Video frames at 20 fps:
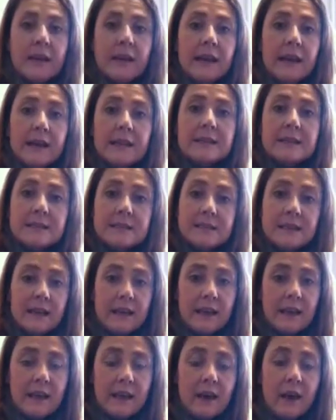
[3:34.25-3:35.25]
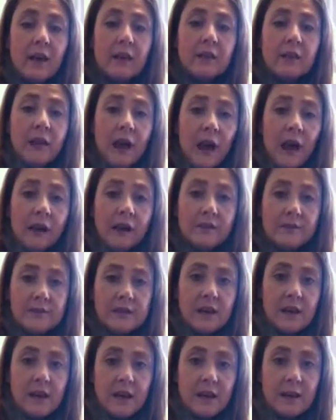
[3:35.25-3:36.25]
In singing, a lot of
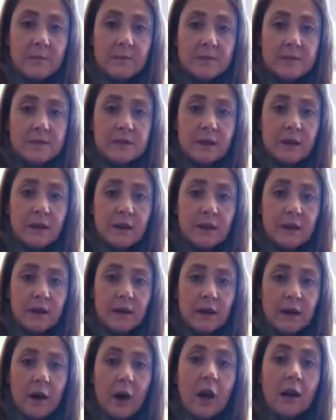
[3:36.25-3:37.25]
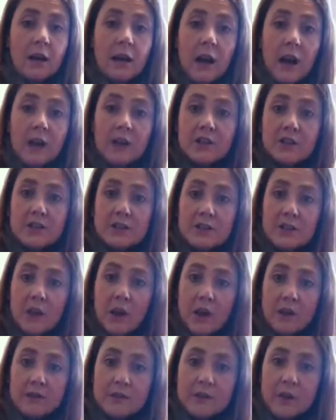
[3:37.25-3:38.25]
times unconscious
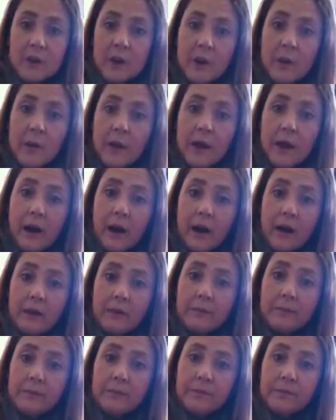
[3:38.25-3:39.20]
thoughts are going on.